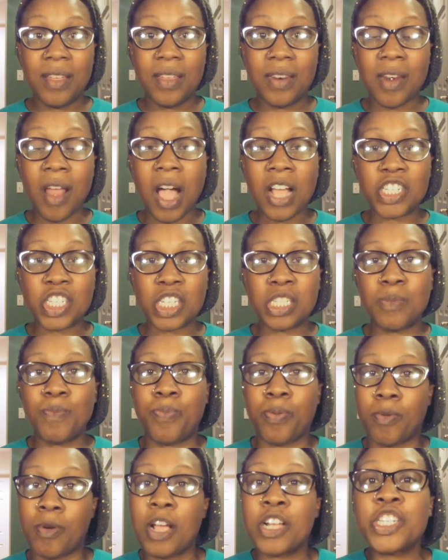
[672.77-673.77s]
not just
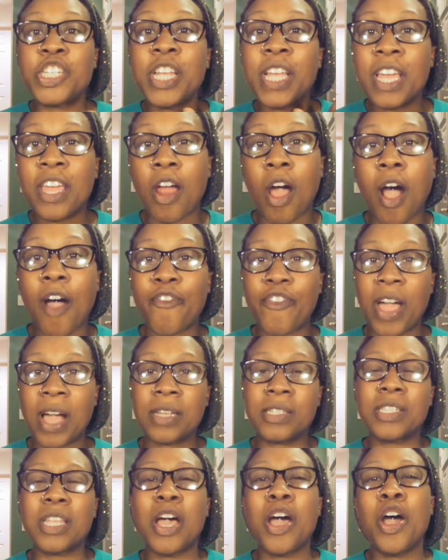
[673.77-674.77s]
brushing it off
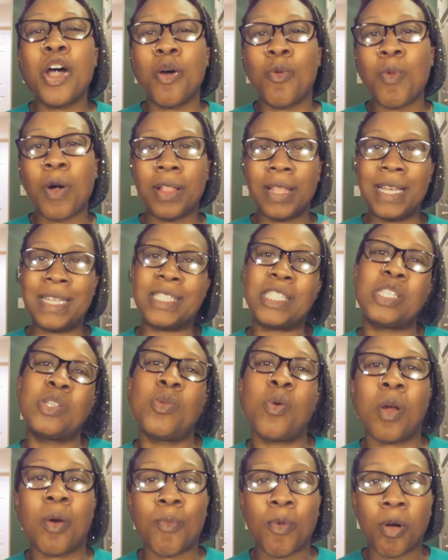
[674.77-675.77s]
as, oh, well, it's
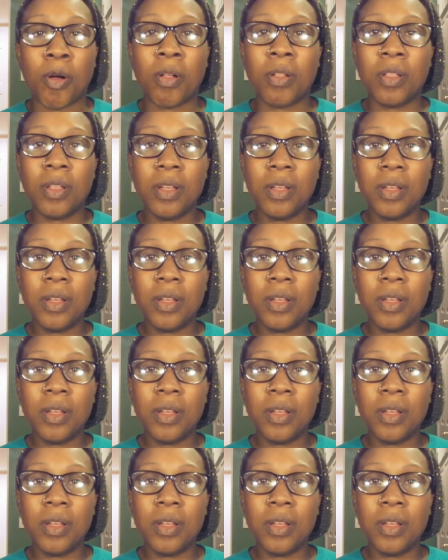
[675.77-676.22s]
normal.